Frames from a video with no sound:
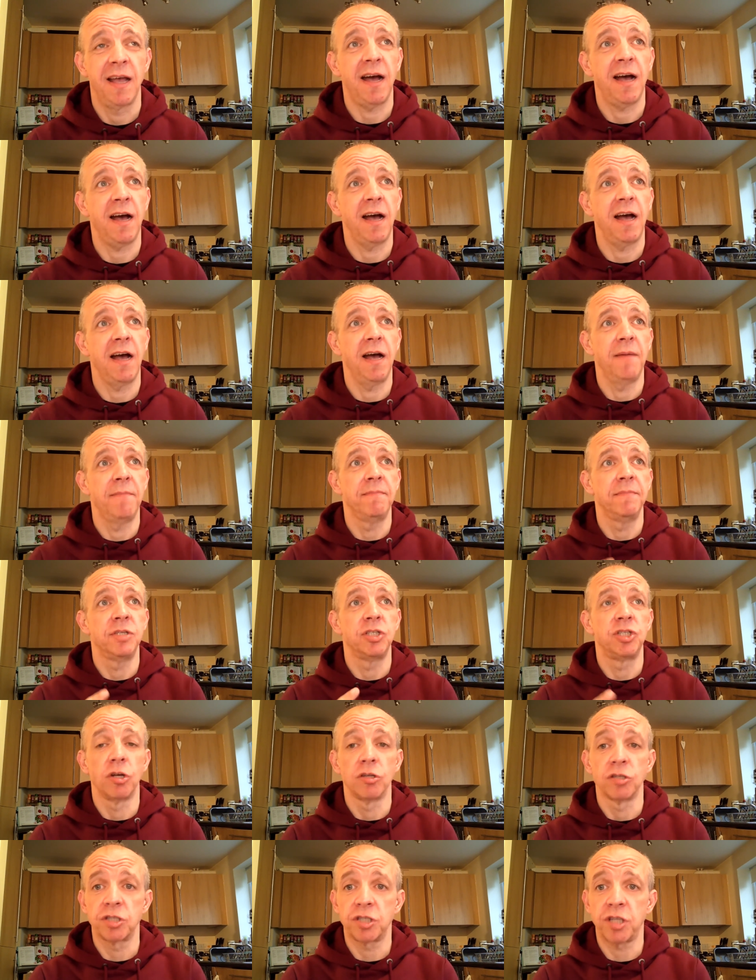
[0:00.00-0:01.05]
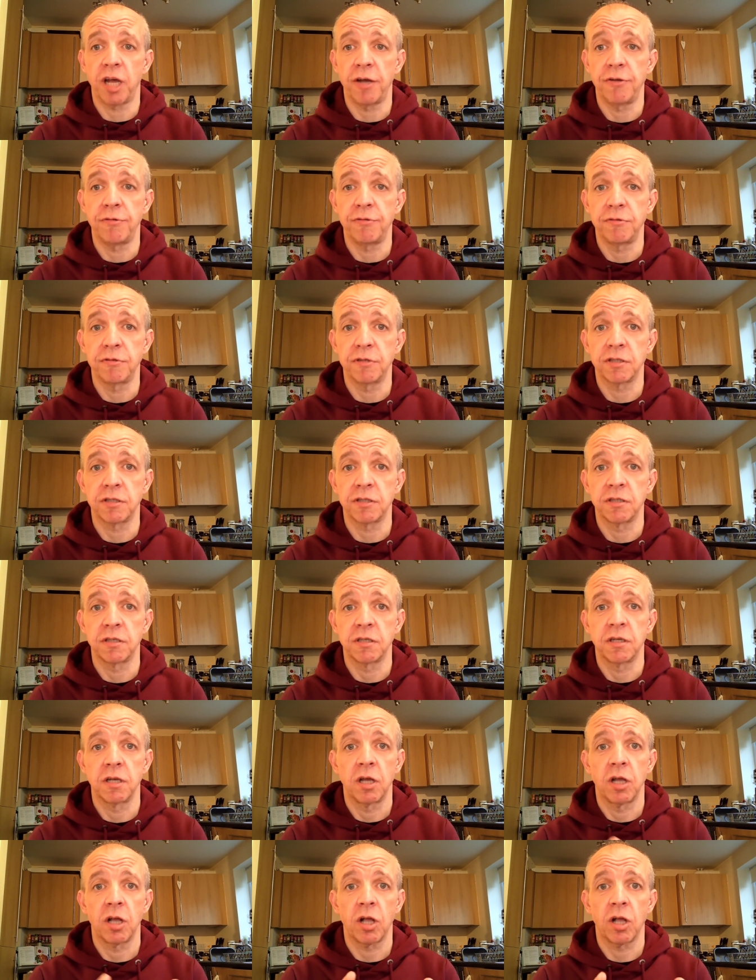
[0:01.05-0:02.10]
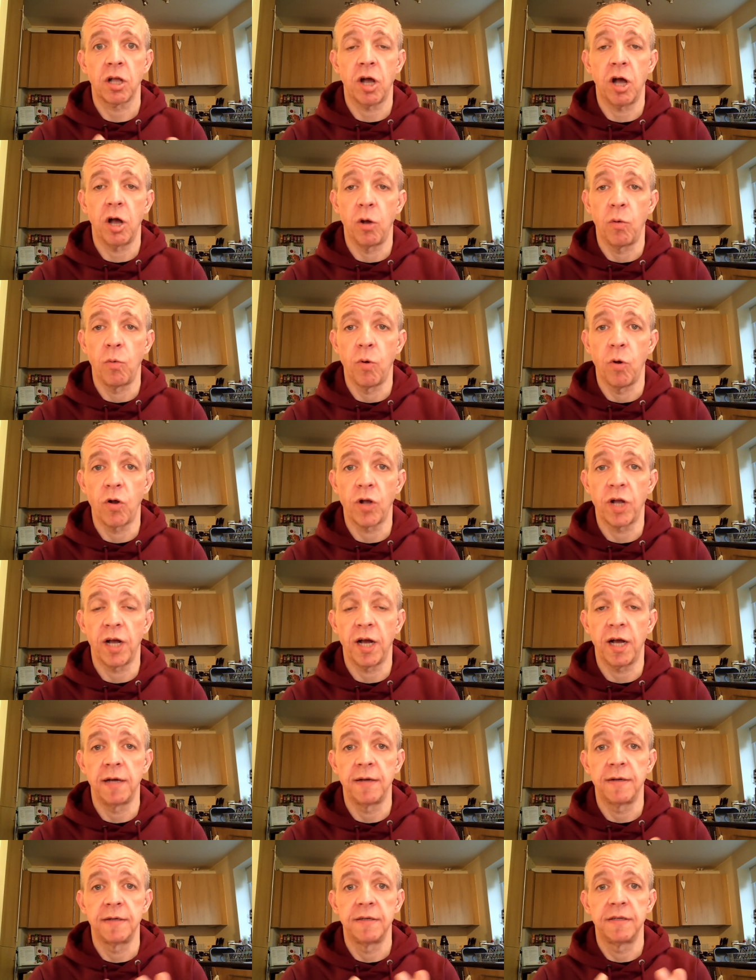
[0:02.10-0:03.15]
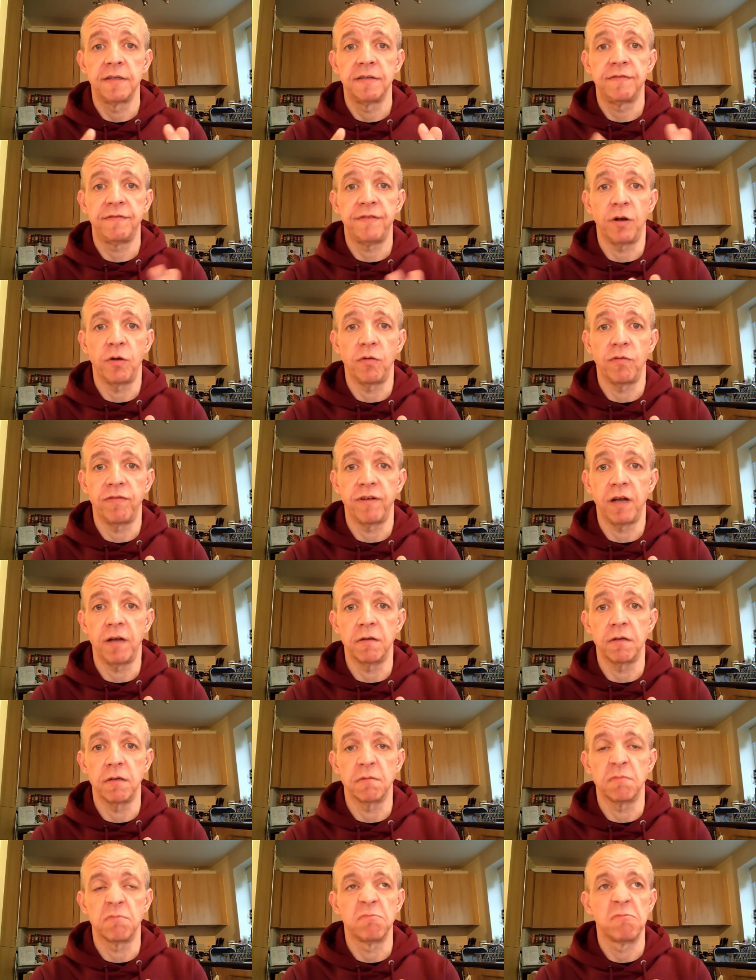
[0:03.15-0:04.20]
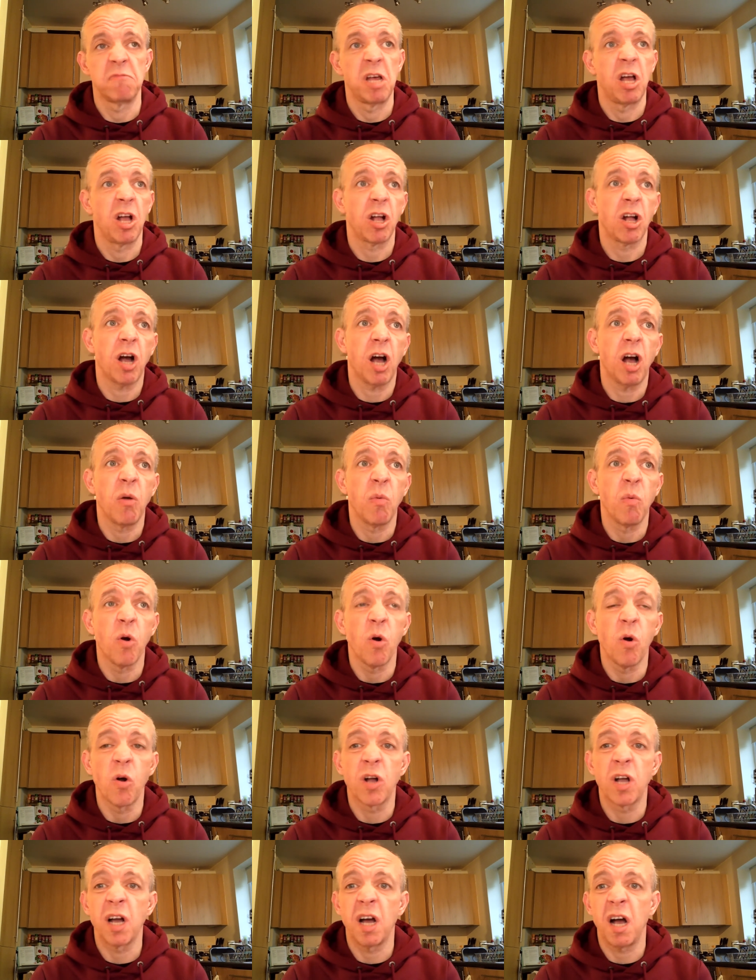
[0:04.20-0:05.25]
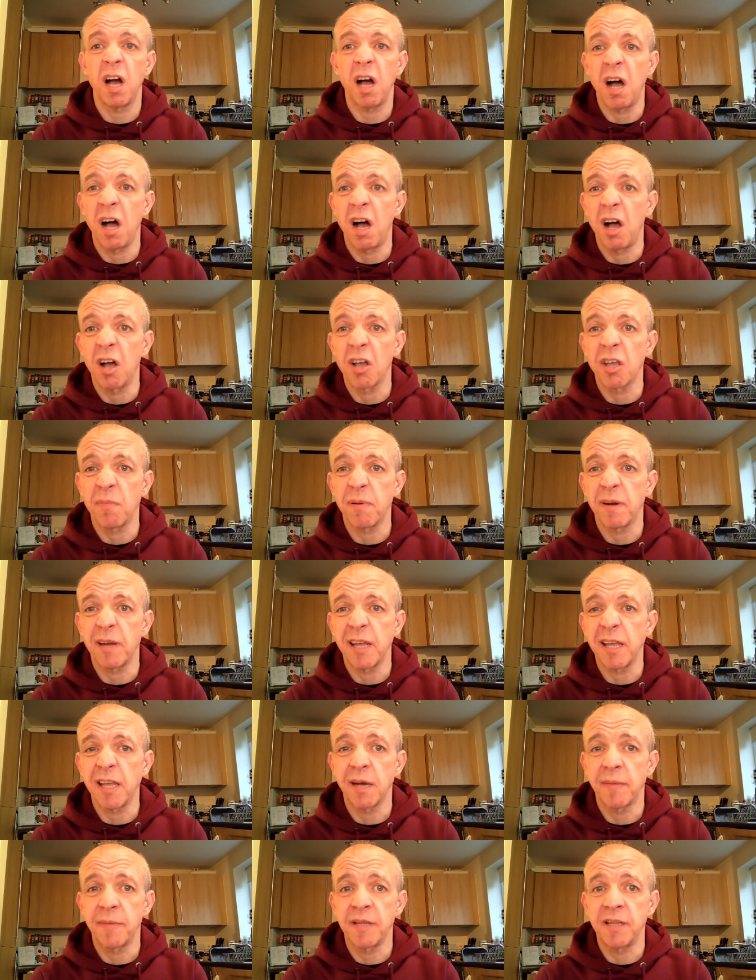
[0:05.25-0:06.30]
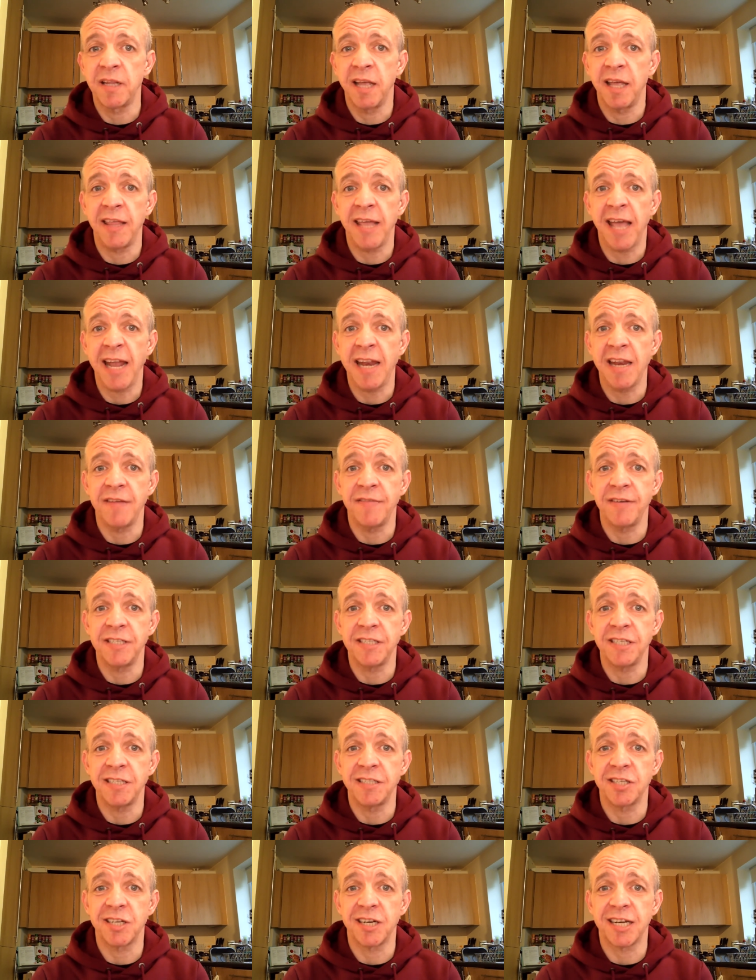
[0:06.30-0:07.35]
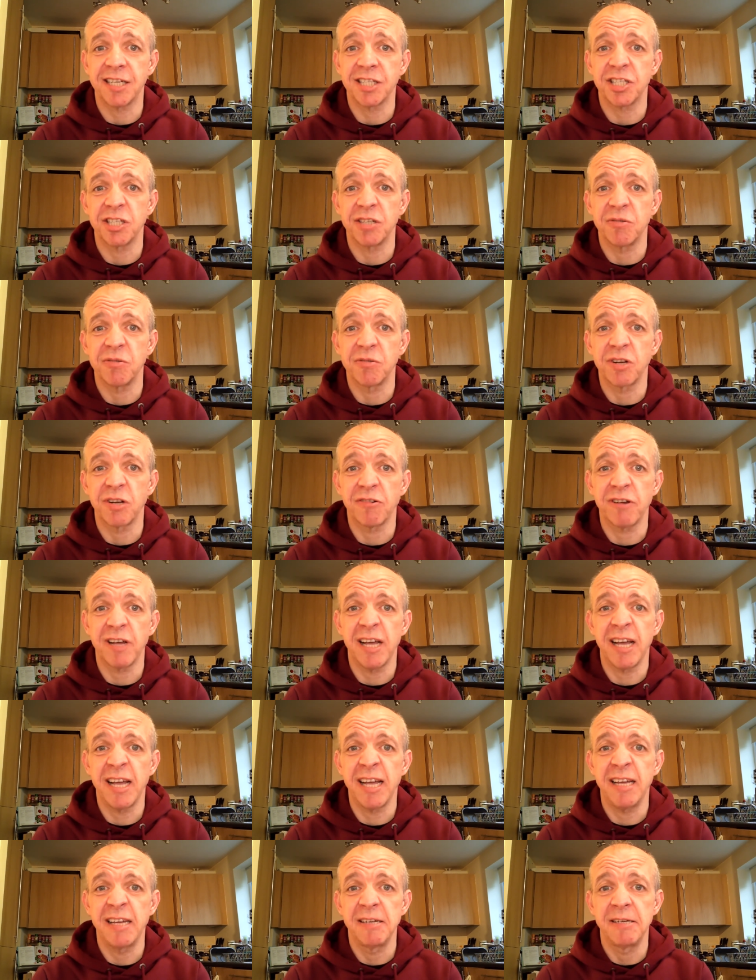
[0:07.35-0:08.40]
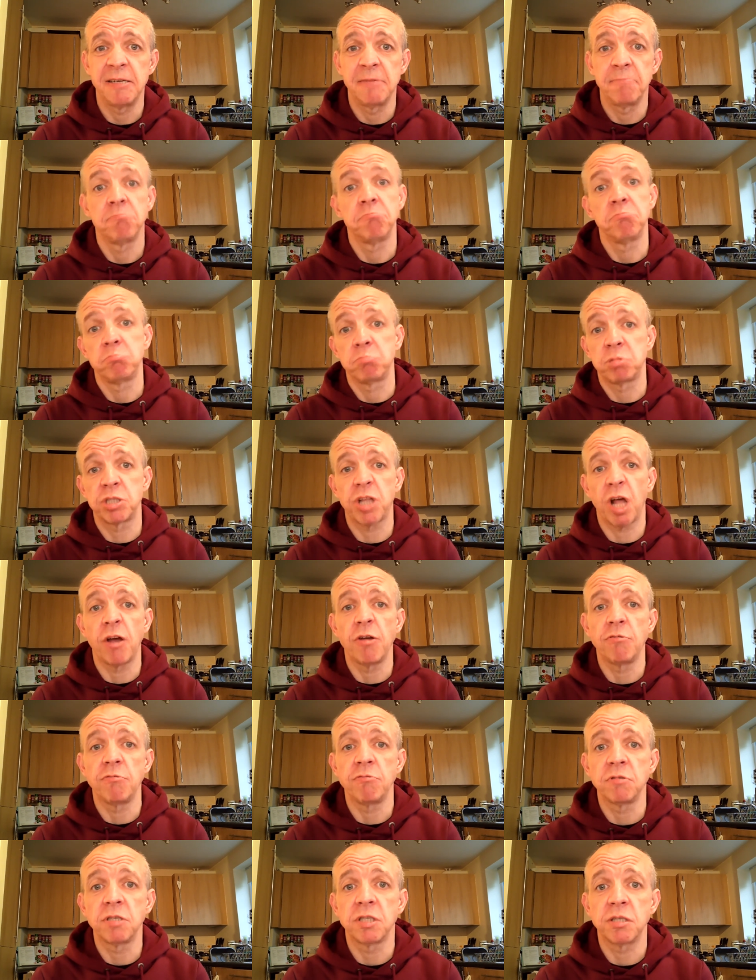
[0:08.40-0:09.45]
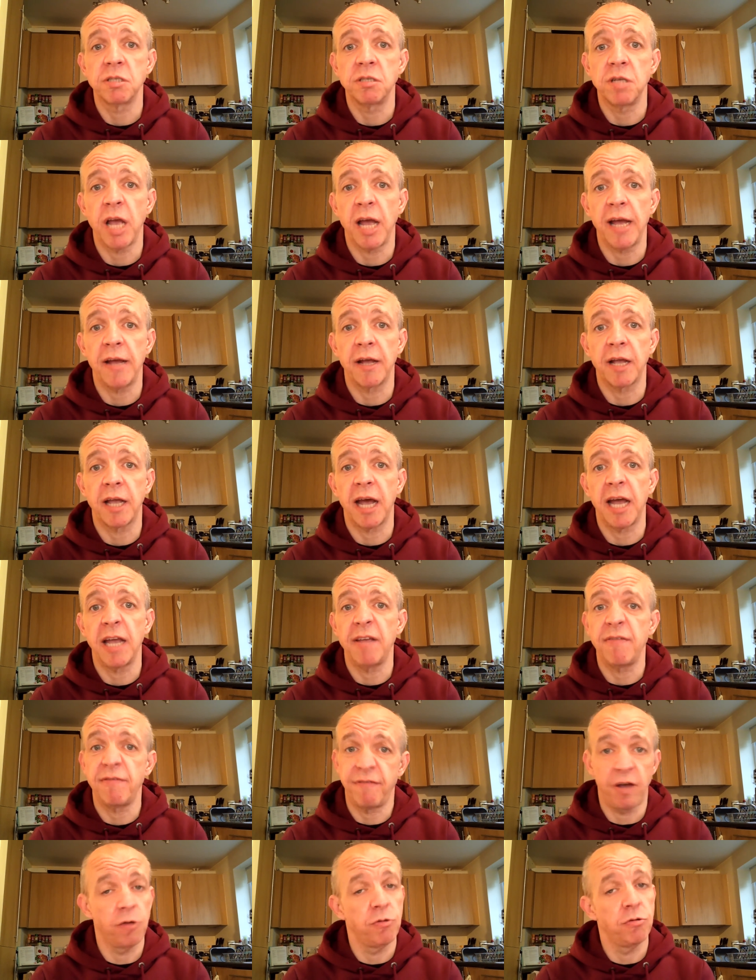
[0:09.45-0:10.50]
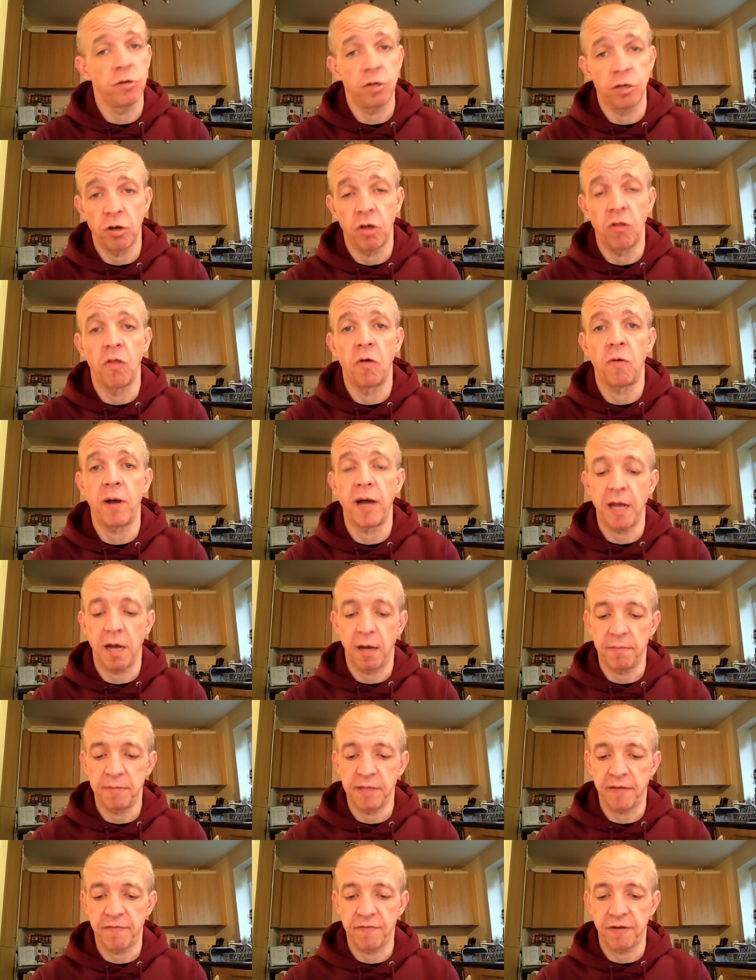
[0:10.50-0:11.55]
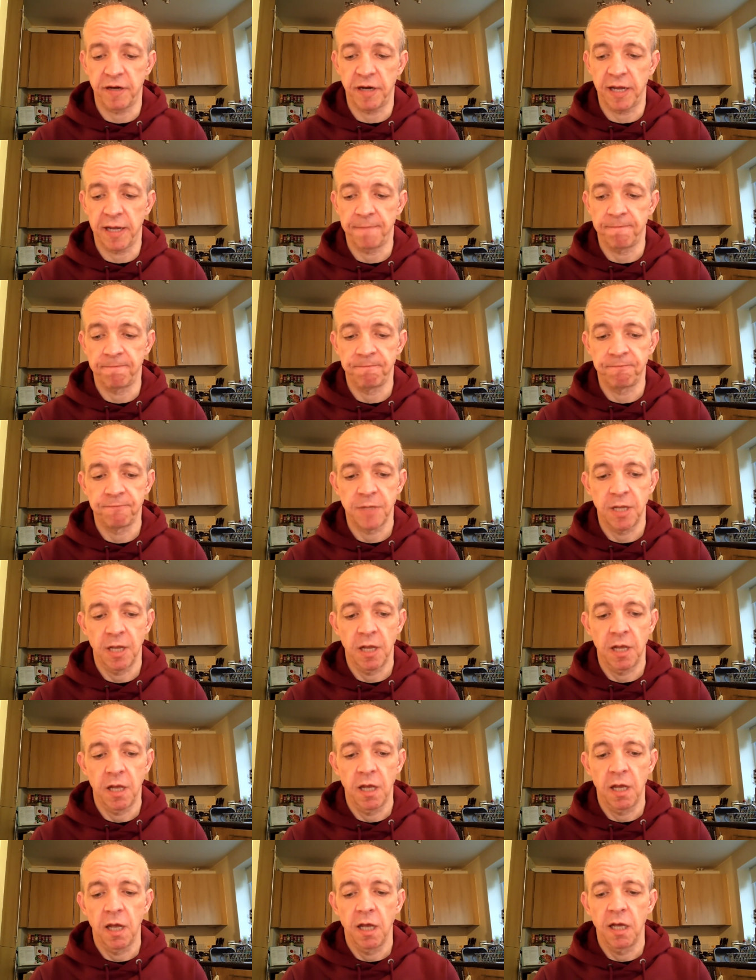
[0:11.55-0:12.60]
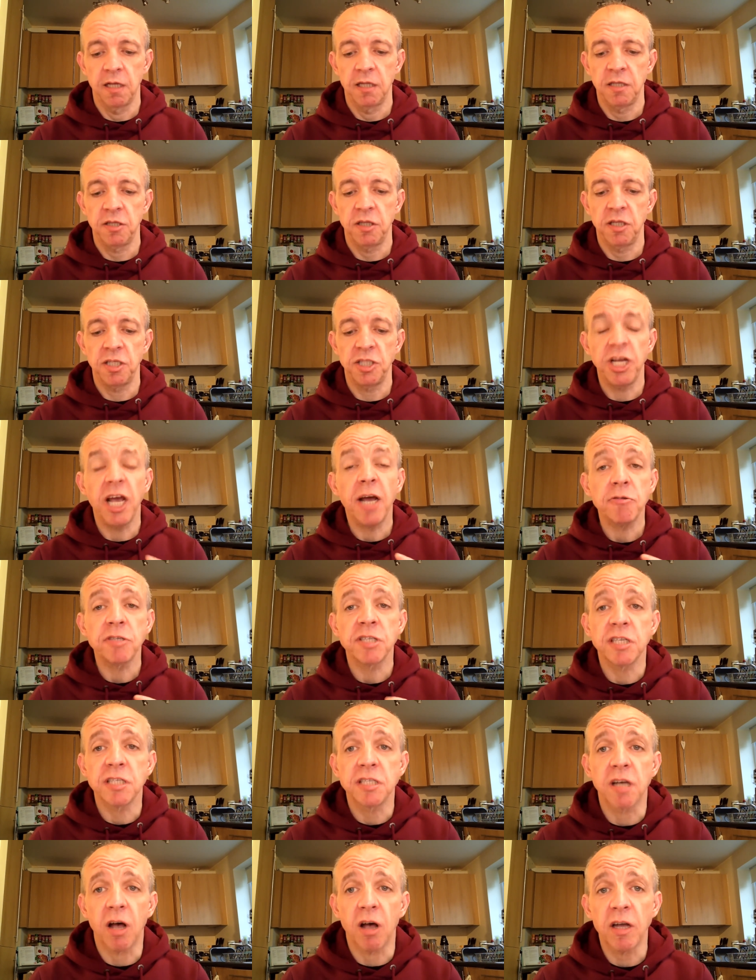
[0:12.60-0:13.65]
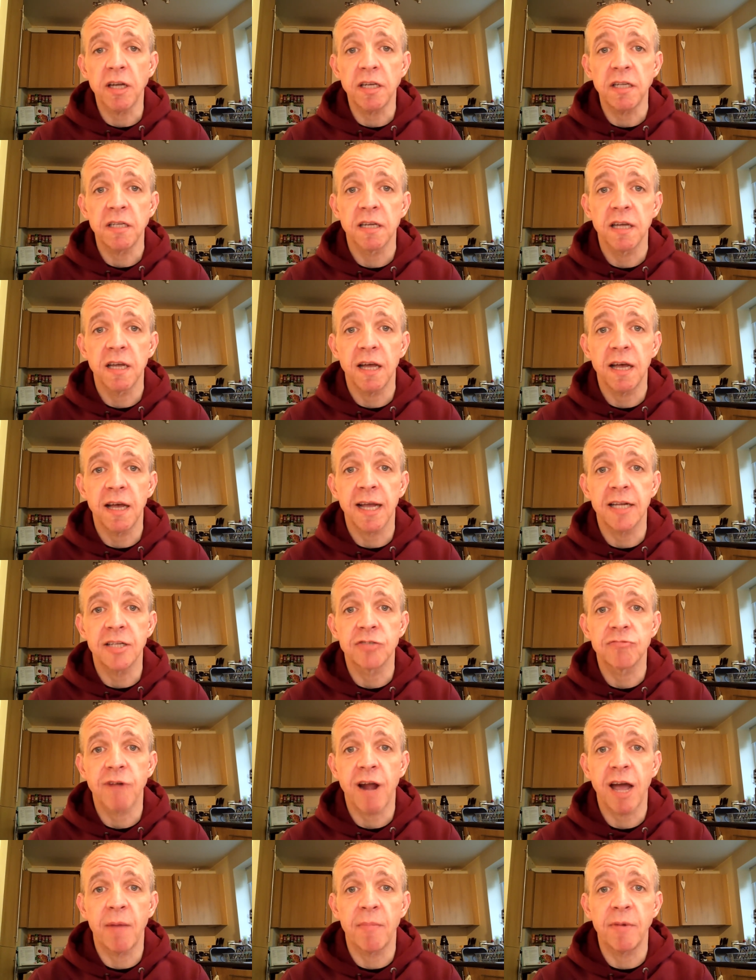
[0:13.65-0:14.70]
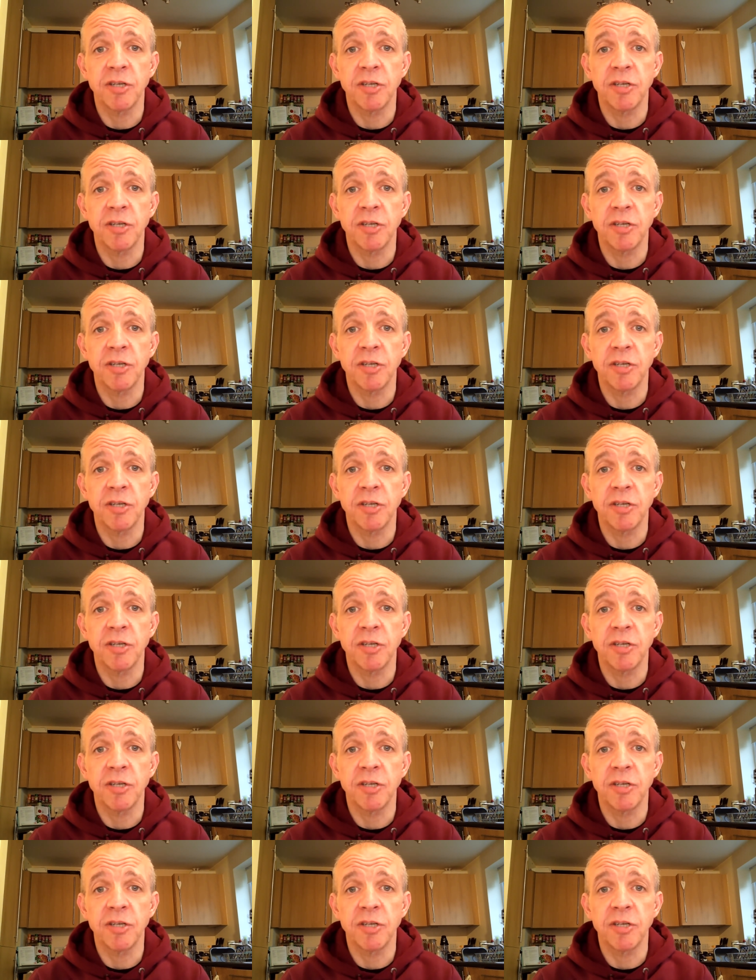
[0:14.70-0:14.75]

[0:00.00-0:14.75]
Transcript: um, John Stones, Kyle Walker, Phil Foden. Kyle Walker, arguably coming near the end of his international career. Stones, yeah, okay. Foden on the way up, definitely. The Chelsea side against Real